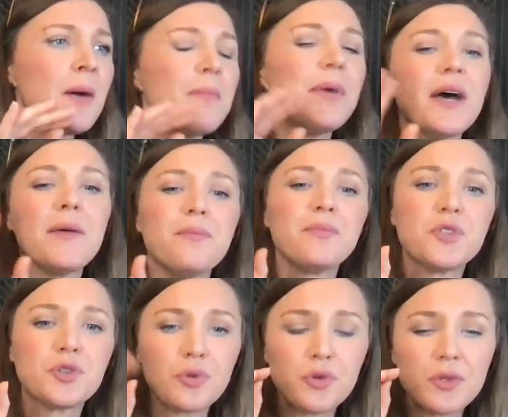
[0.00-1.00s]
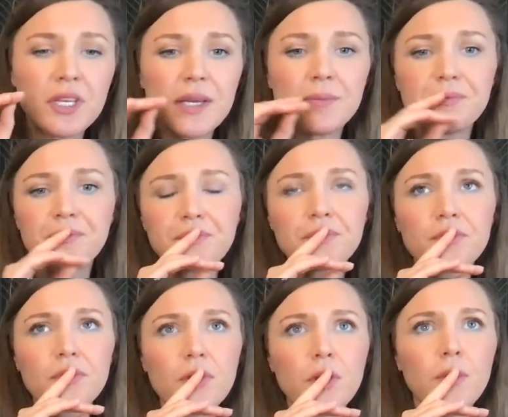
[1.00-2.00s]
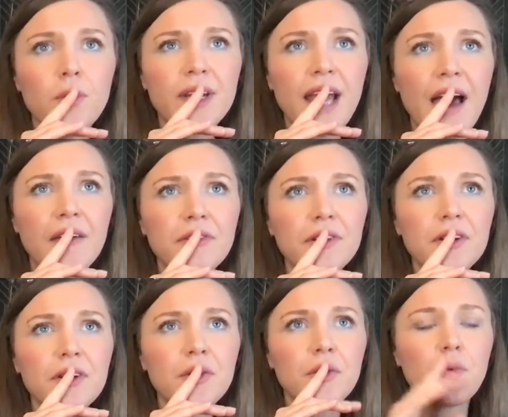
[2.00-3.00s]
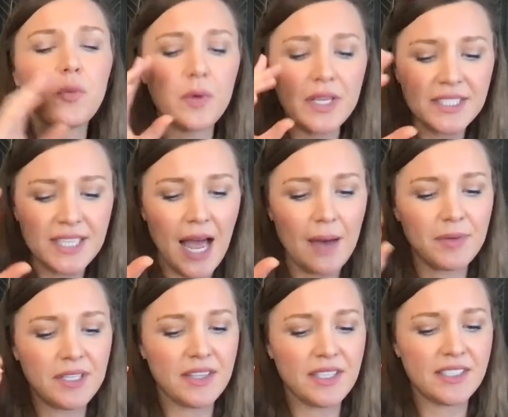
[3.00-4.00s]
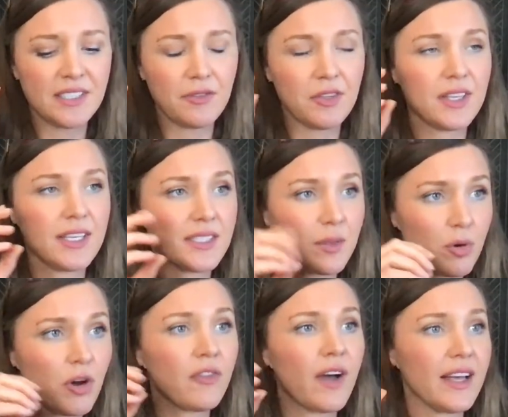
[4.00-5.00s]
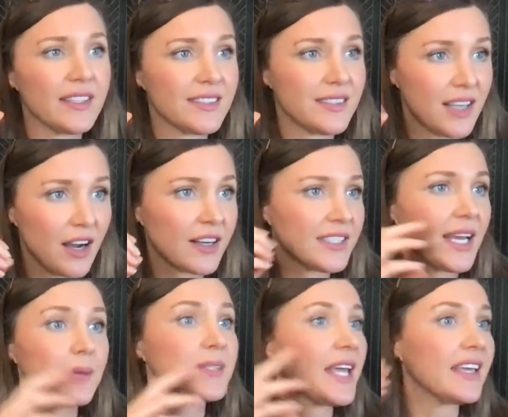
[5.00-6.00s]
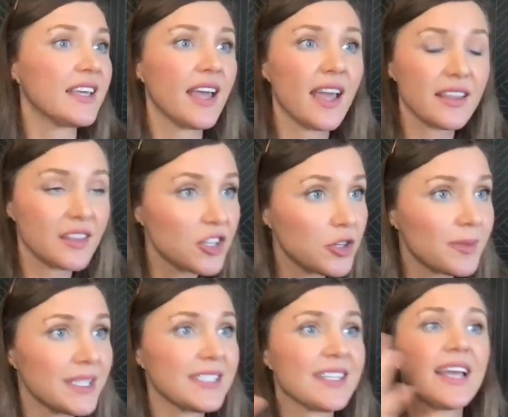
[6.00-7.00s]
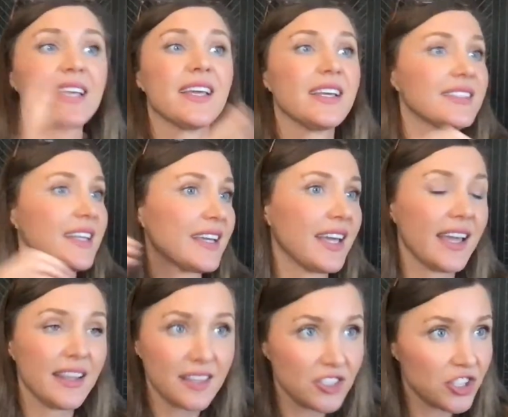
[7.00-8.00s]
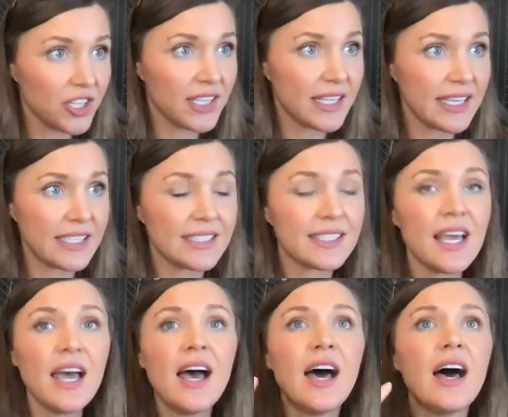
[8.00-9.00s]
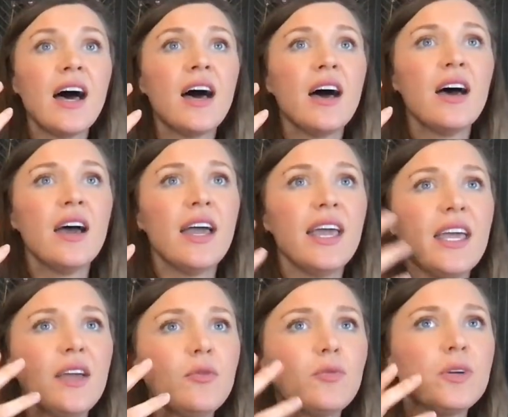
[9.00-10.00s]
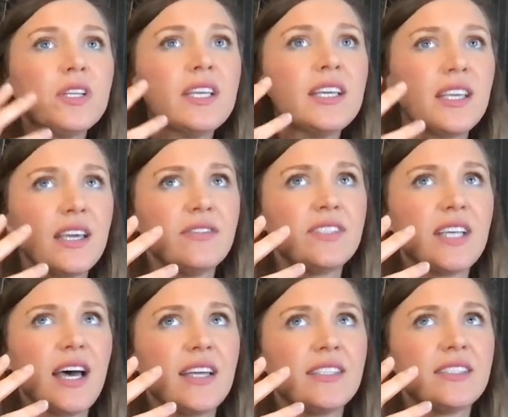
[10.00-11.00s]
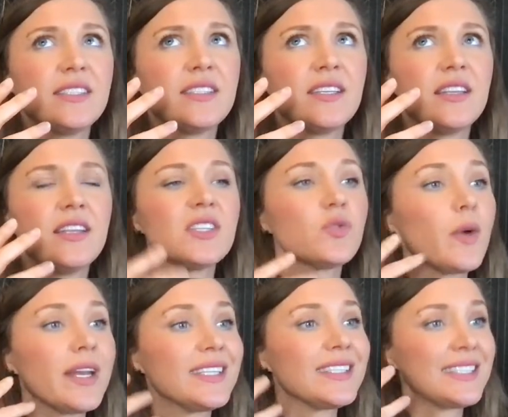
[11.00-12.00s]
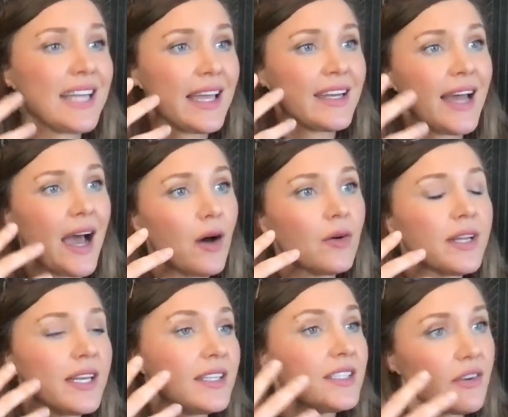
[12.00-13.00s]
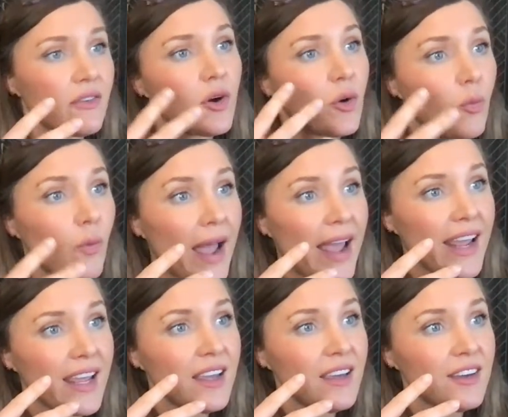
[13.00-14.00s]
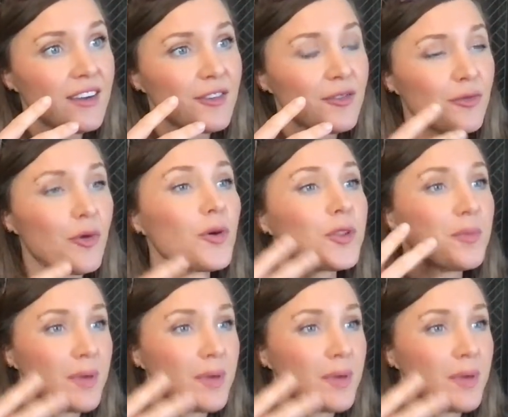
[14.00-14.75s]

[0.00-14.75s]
But truly, whenever we tap into these different things, the profiles, the archetypes, aka the human design gates, aka the gene keys, it really gives us this way to stand out in a different way for the